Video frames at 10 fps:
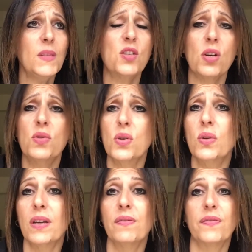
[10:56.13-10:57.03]
So
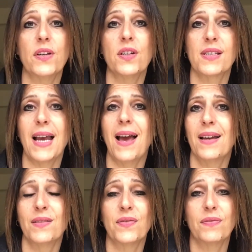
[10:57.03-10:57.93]
talking
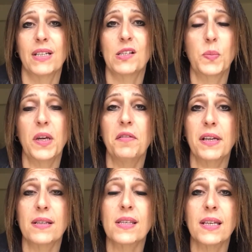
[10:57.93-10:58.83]
first-hand
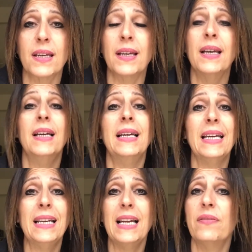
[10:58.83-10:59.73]
experience here,
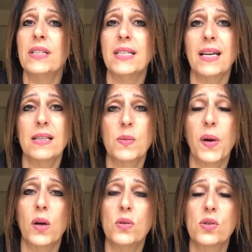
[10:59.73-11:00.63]
11 days
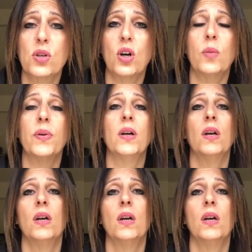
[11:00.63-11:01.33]
post-op,